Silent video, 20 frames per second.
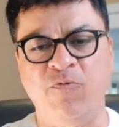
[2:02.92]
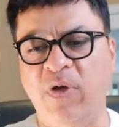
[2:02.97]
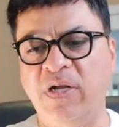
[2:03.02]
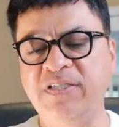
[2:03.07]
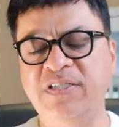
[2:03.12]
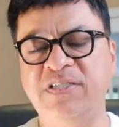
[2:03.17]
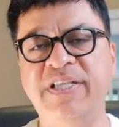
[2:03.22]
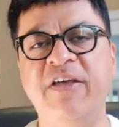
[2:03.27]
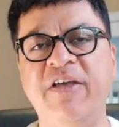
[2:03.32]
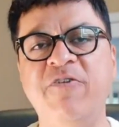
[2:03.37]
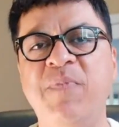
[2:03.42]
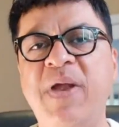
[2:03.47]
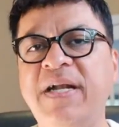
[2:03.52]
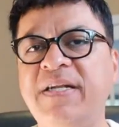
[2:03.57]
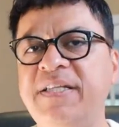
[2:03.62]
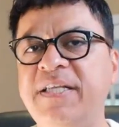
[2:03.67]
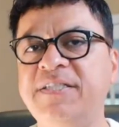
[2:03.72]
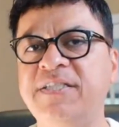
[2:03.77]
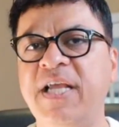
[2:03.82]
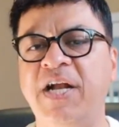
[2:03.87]
once they have made
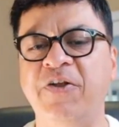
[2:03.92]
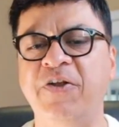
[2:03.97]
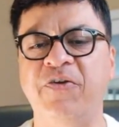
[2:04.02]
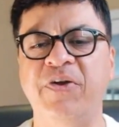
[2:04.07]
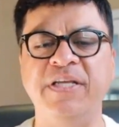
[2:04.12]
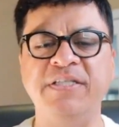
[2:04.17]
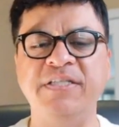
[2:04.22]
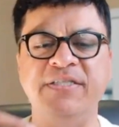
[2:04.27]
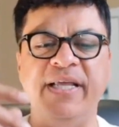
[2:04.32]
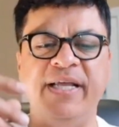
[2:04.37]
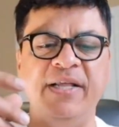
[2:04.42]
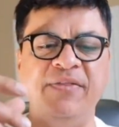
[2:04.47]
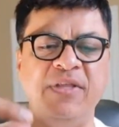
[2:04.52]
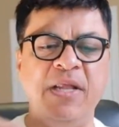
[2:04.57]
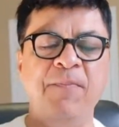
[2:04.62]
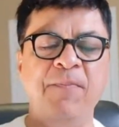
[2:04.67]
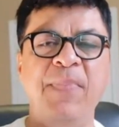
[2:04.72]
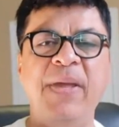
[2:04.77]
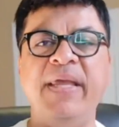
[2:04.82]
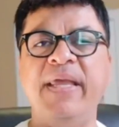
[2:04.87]
these categories, they can
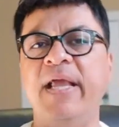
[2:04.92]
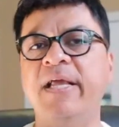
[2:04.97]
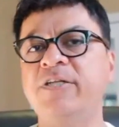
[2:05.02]
then pick